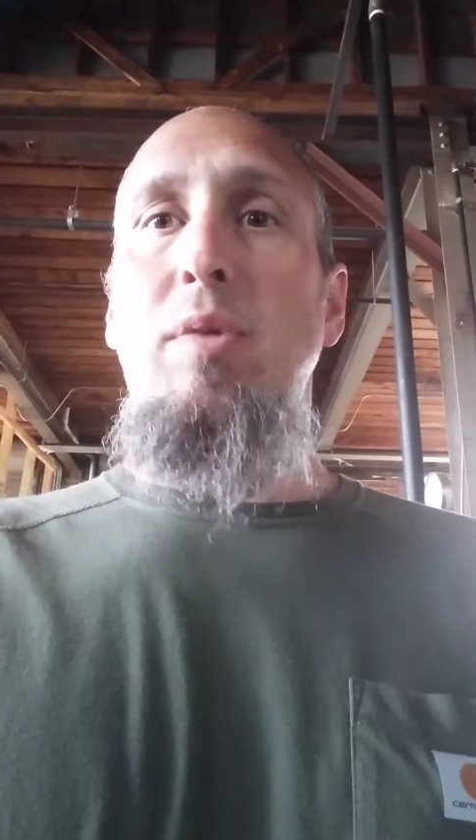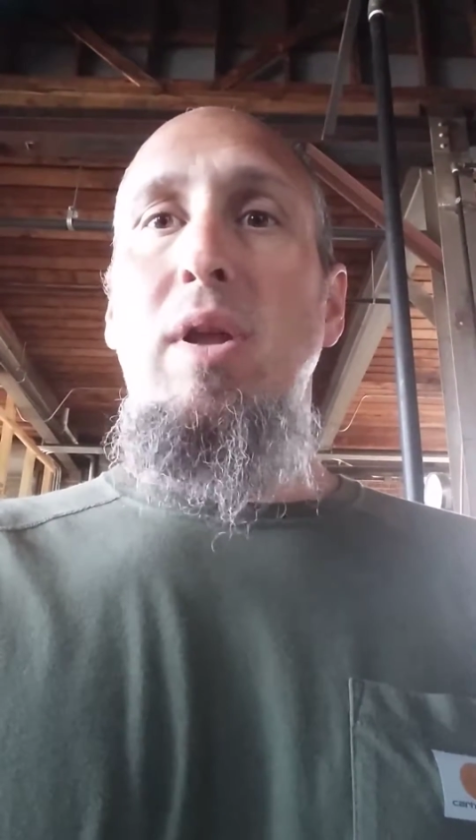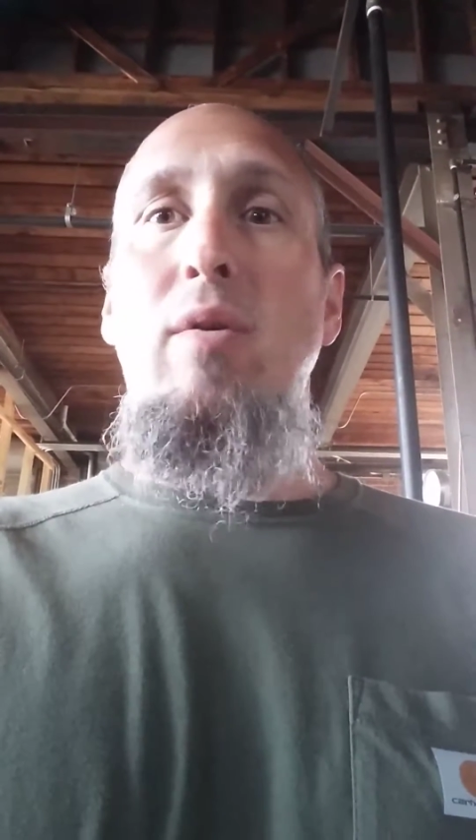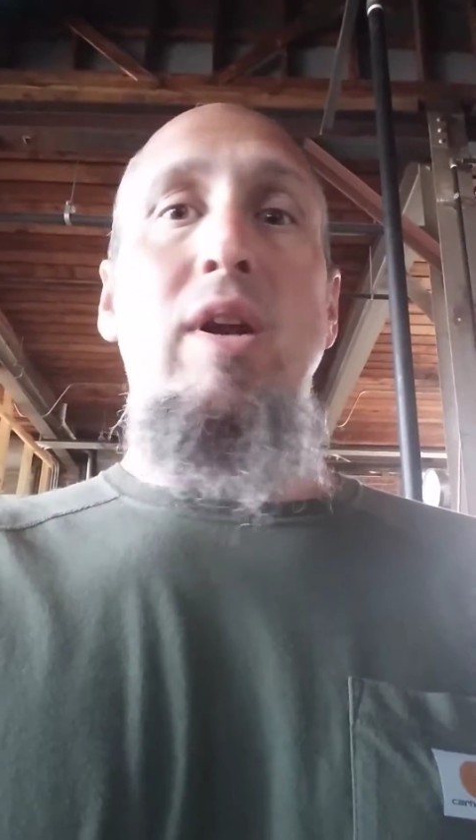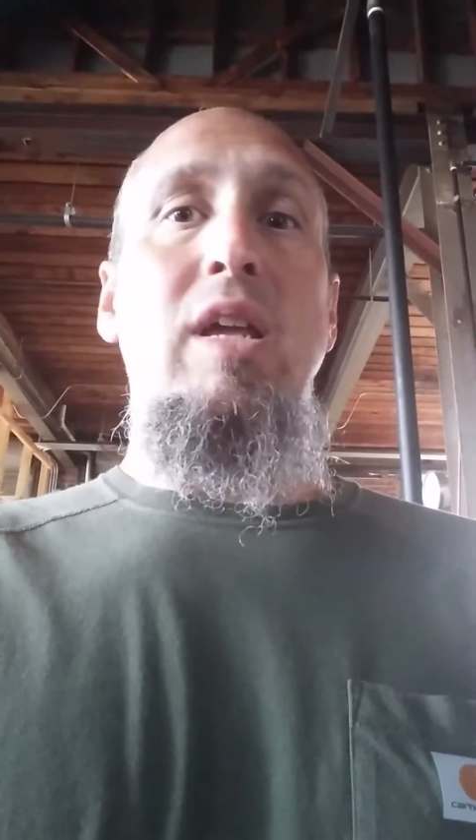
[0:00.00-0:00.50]
but
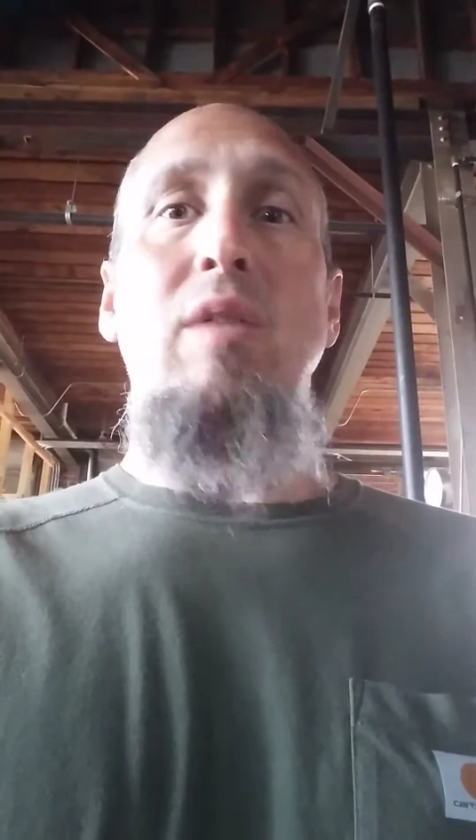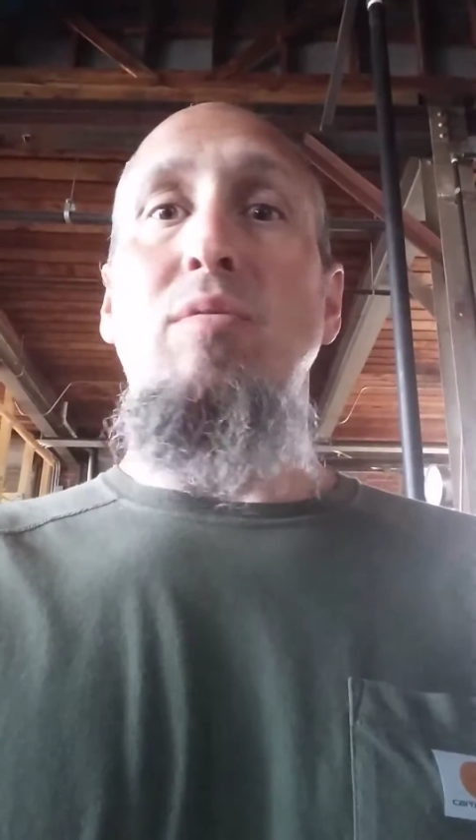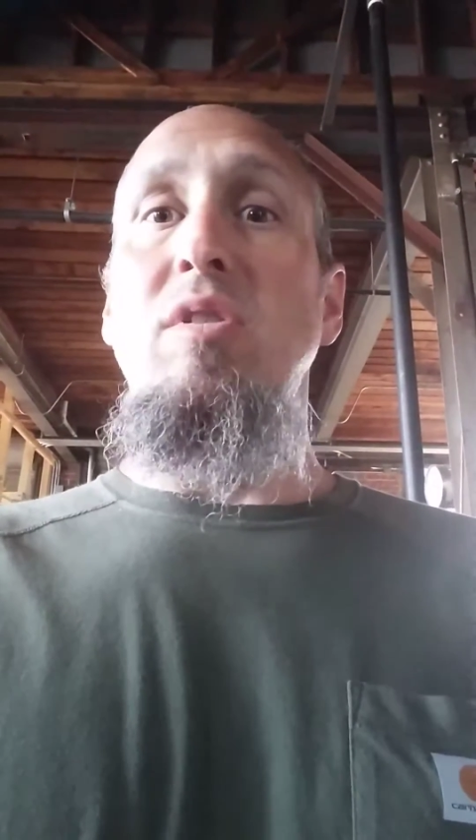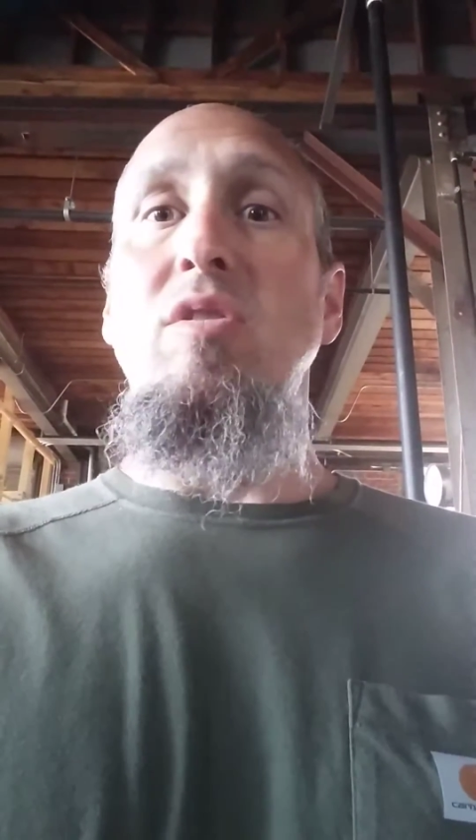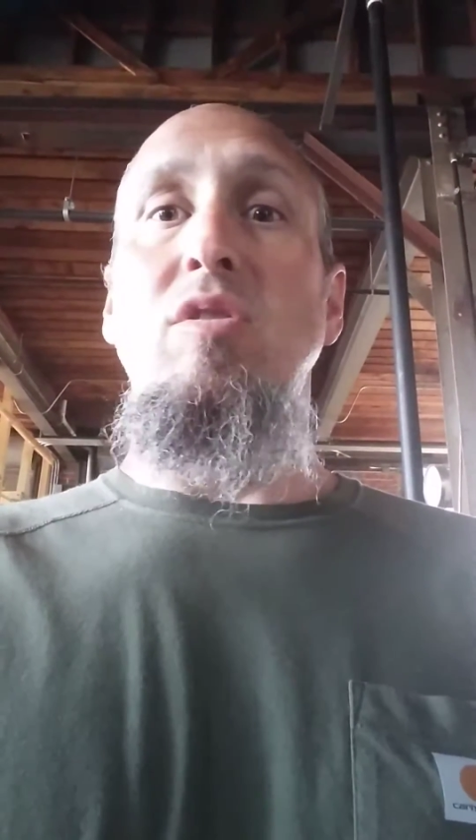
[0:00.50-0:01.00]
I want to keep
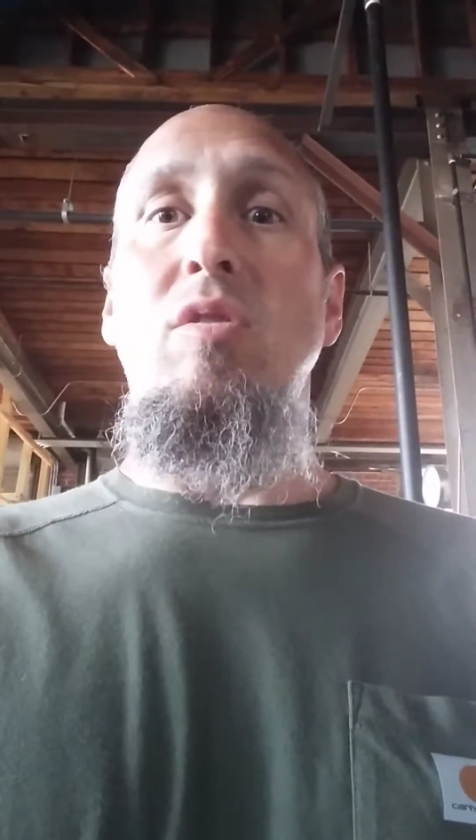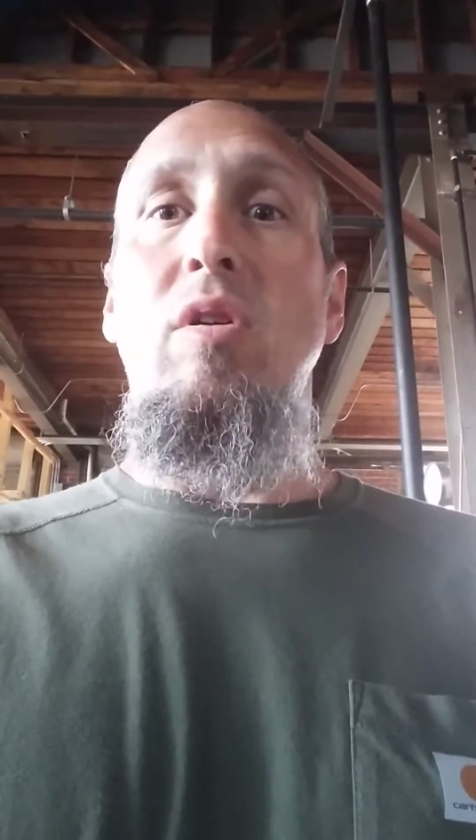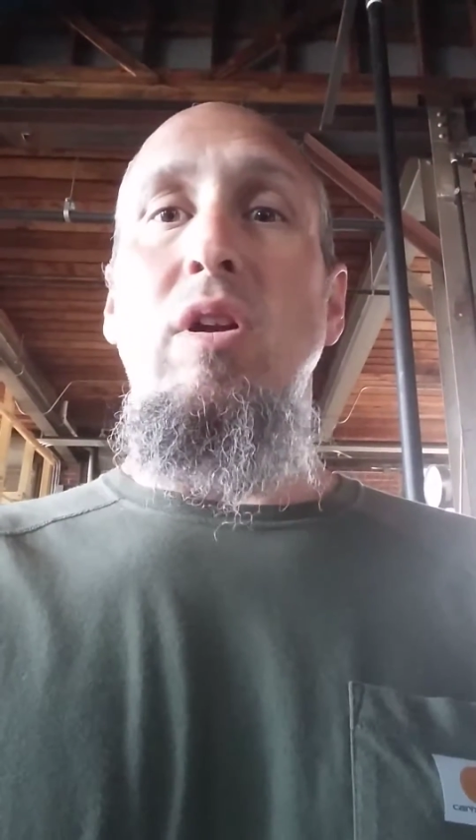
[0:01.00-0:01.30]
this short,